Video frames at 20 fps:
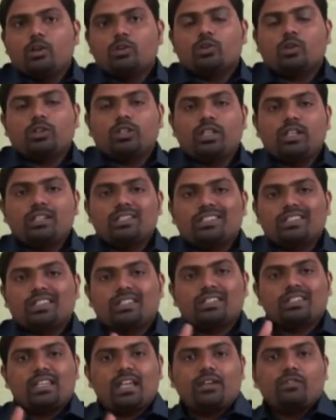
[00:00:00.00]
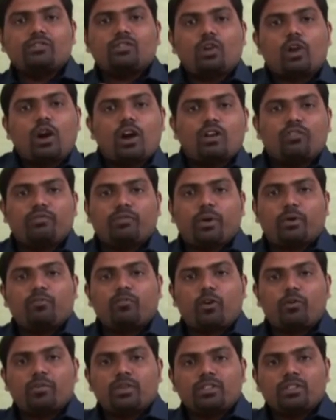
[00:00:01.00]
So this saves a lot of
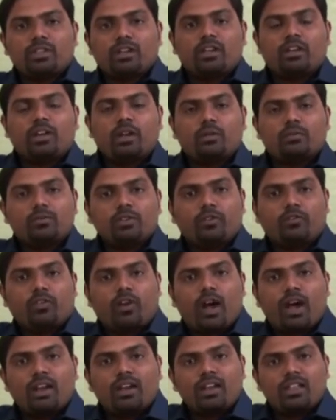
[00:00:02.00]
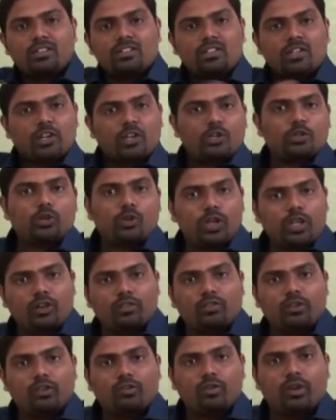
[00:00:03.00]
performance in terms of unnecessary shooting
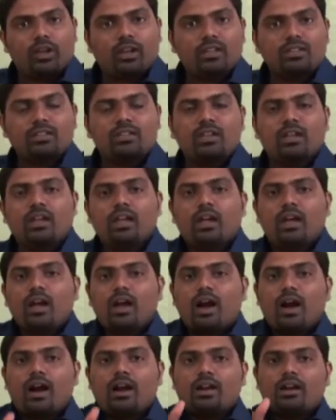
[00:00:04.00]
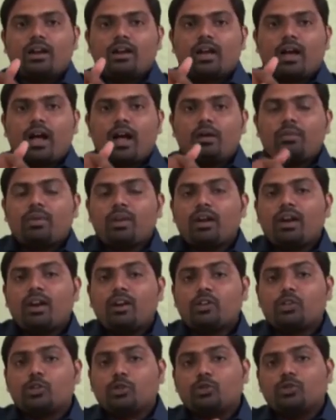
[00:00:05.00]
of the queries, and
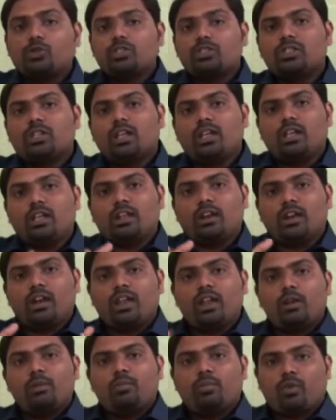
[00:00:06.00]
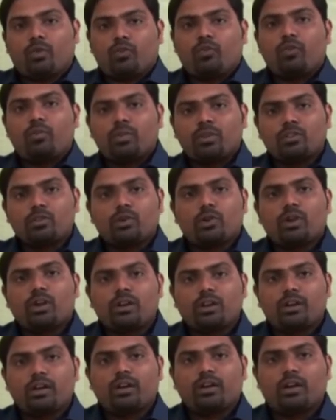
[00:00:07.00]
Hibernate shoots the real performance
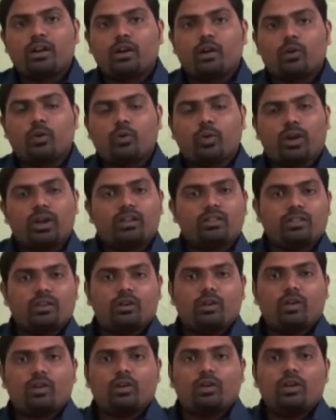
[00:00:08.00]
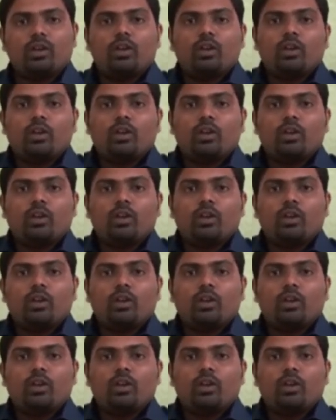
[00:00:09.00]
oriented queries and all.